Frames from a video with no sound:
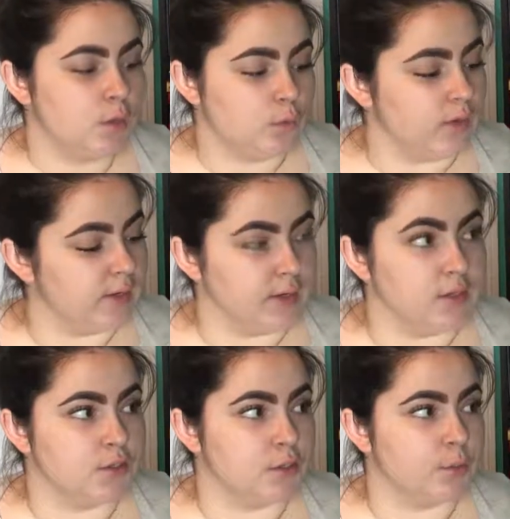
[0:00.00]
read and
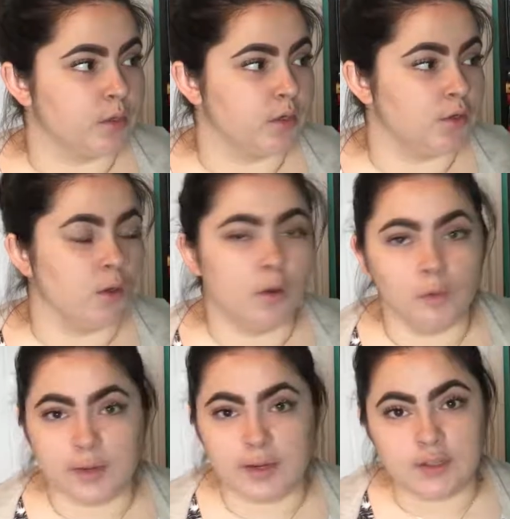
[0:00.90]
interpret on your
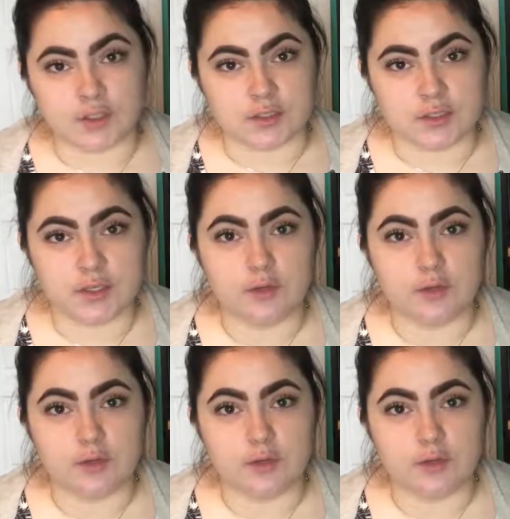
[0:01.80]
own and it just